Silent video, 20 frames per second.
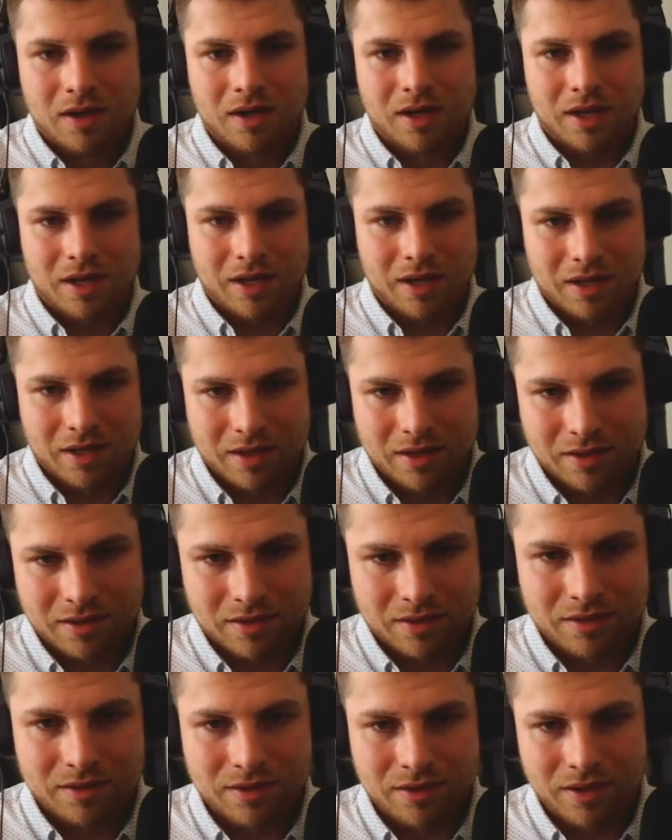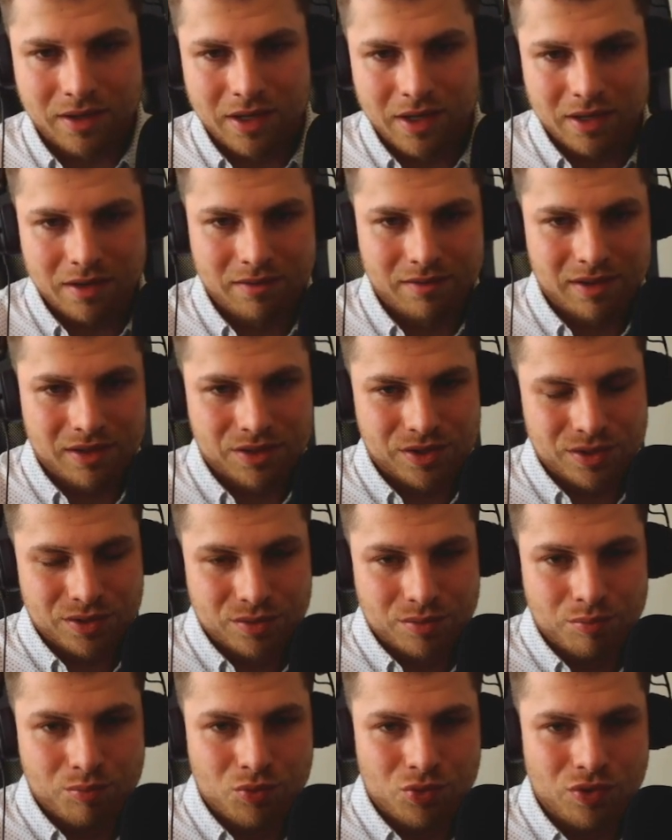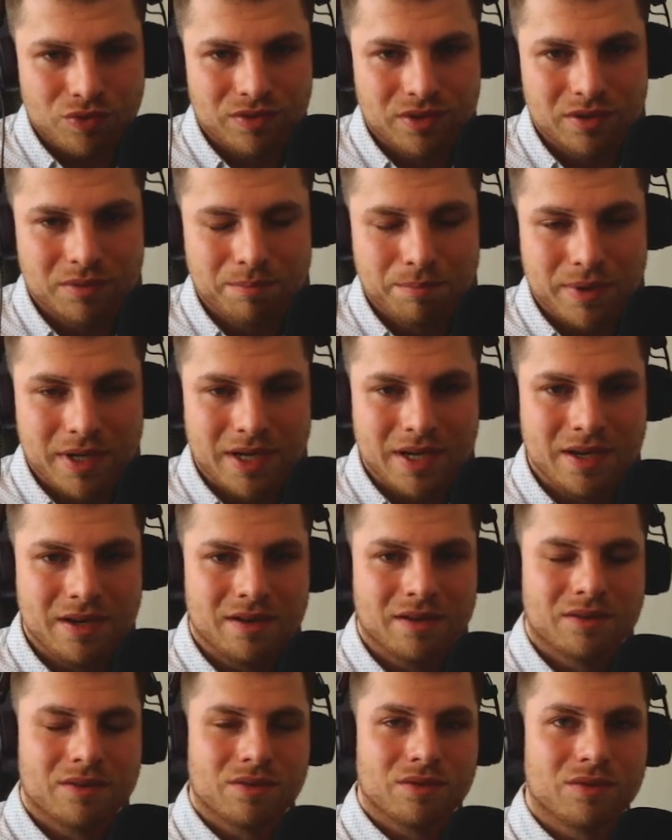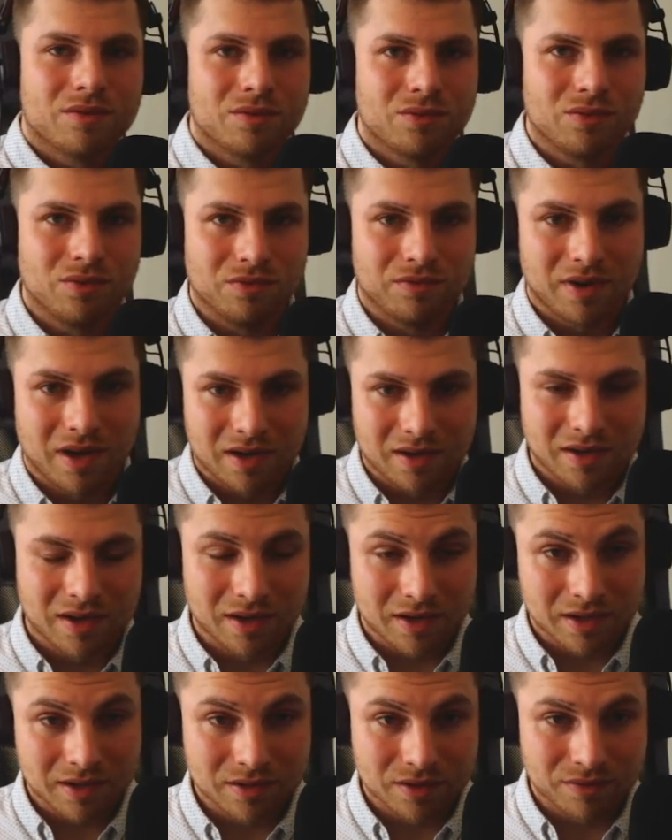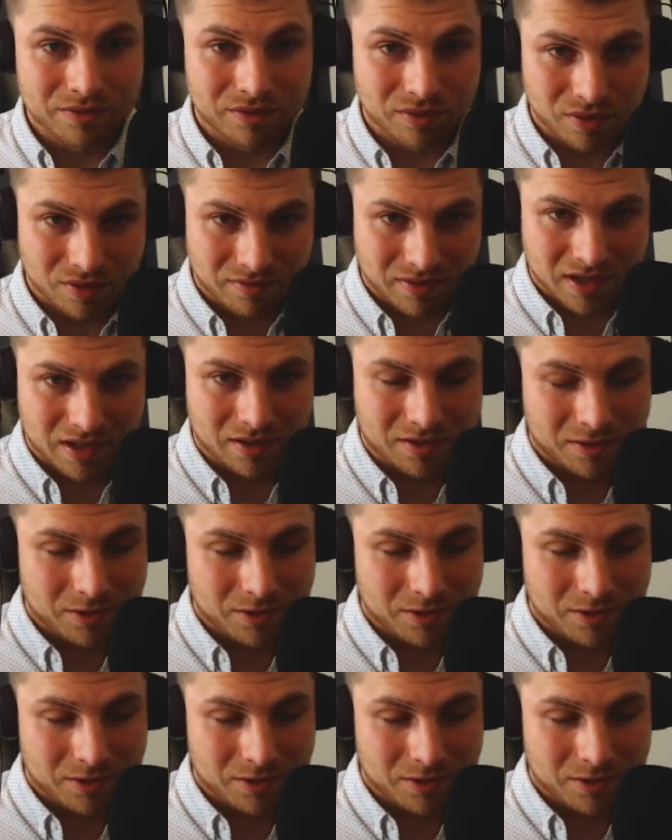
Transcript: and here we just move the p to one character forward.